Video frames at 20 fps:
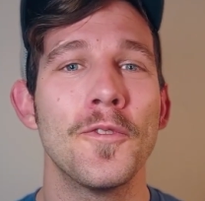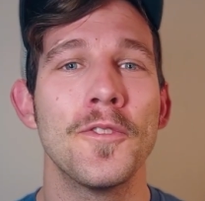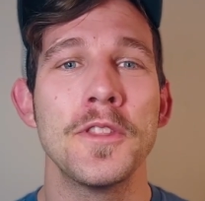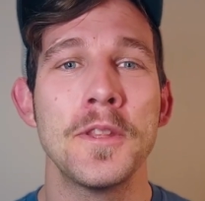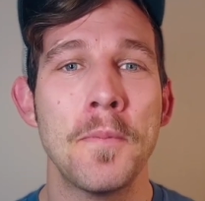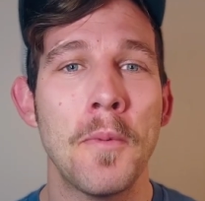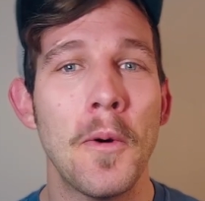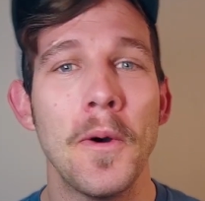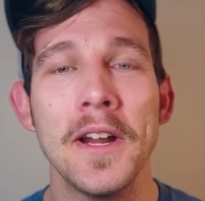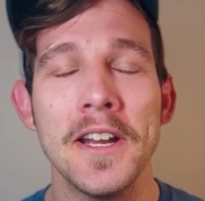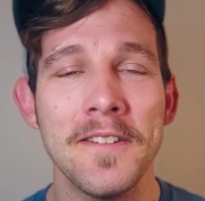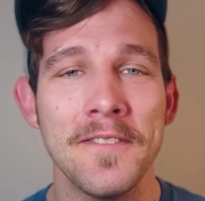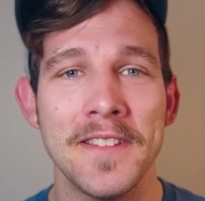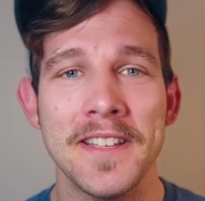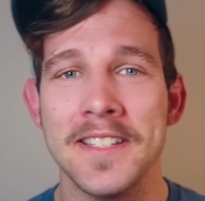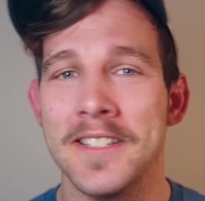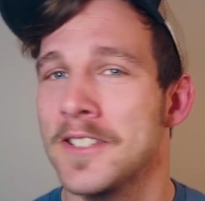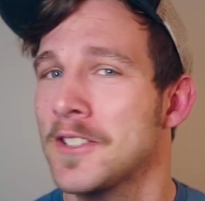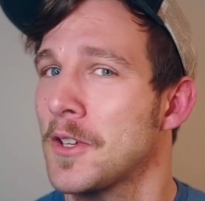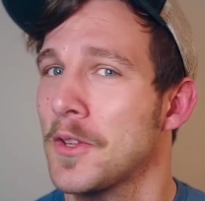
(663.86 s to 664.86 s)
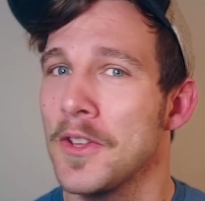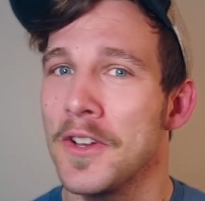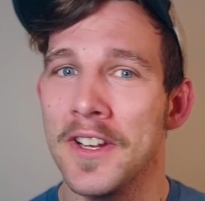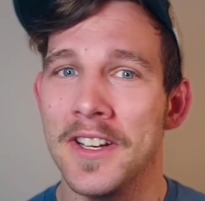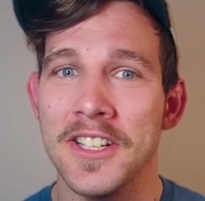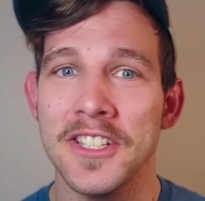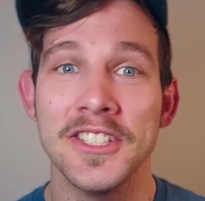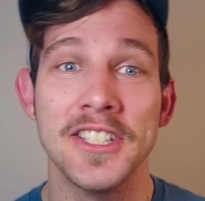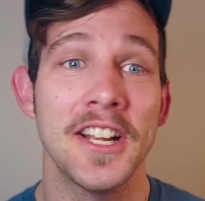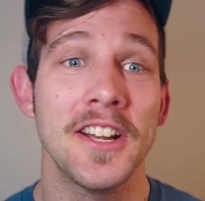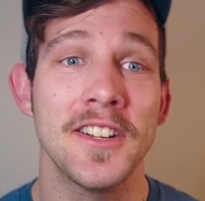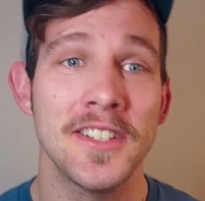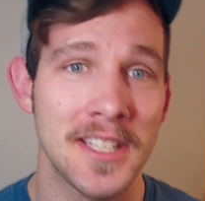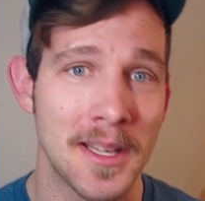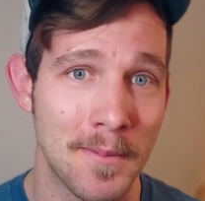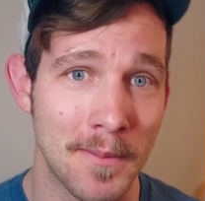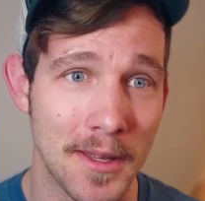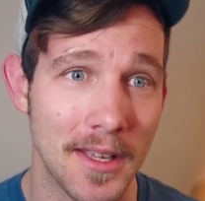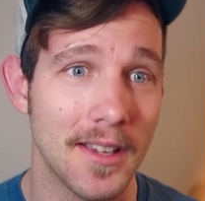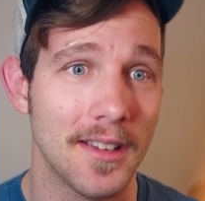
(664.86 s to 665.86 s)
the point of this, so they're going to share
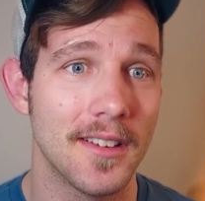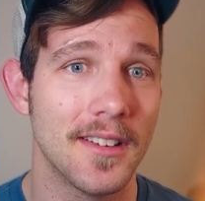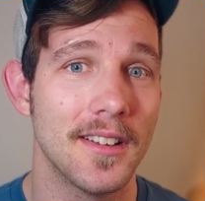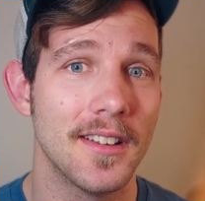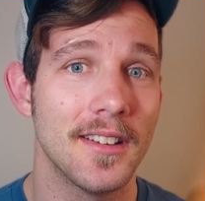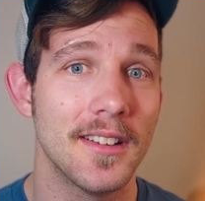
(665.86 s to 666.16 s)
something.